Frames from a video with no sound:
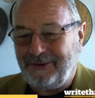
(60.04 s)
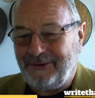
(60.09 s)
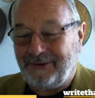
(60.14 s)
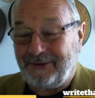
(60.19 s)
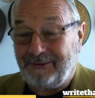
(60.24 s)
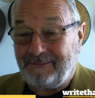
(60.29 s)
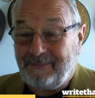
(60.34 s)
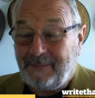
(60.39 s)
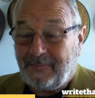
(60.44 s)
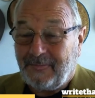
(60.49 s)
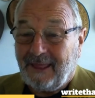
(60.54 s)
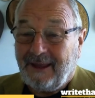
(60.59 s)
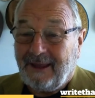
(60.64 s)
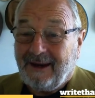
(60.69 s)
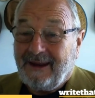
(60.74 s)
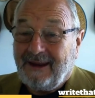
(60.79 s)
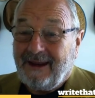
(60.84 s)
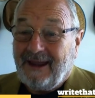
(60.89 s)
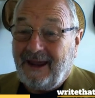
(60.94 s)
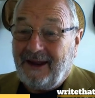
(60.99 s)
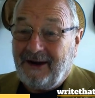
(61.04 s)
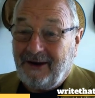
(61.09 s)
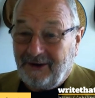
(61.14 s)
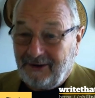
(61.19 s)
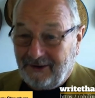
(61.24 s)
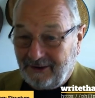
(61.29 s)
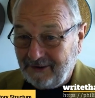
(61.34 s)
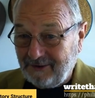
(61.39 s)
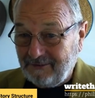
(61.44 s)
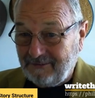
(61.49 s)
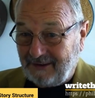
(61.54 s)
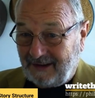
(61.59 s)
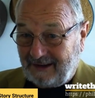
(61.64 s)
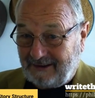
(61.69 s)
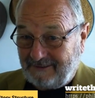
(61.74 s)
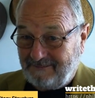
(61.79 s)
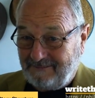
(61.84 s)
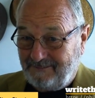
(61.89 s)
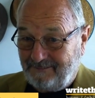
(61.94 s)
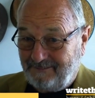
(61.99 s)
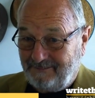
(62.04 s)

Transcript: good. And a lot of that